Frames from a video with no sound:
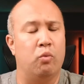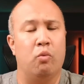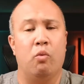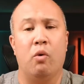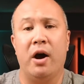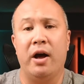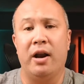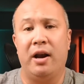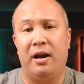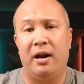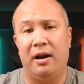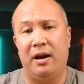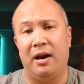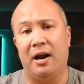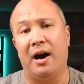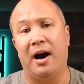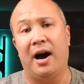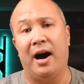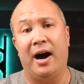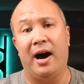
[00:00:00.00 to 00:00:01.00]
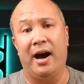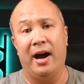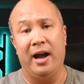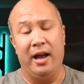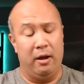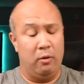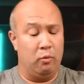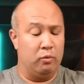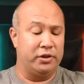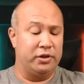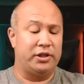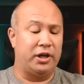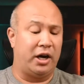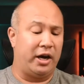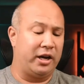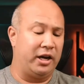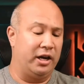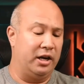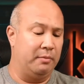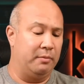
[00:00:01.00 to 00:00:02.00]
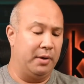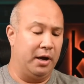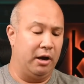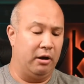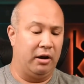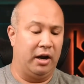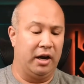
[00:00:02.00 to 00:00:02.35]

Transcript: what I was talking about.